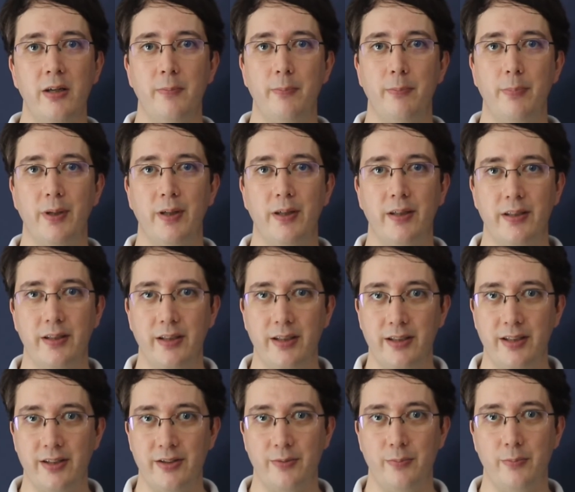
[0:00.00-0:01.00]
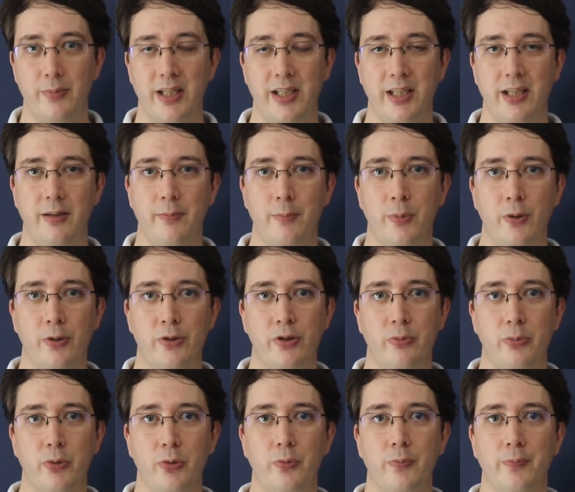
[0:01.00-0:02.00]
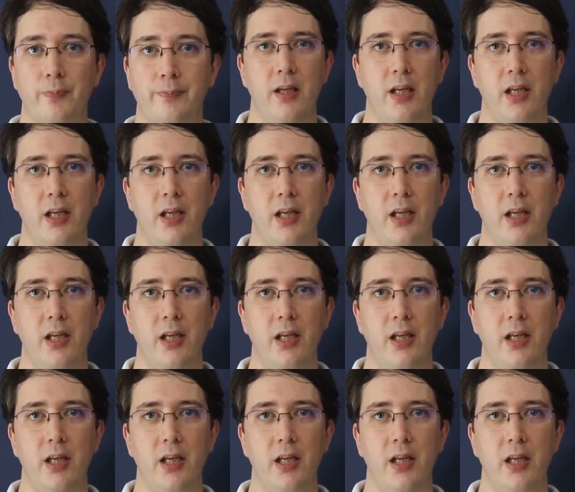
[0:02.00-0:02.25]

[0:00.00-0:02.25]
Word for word: but it doesn't make it impossible.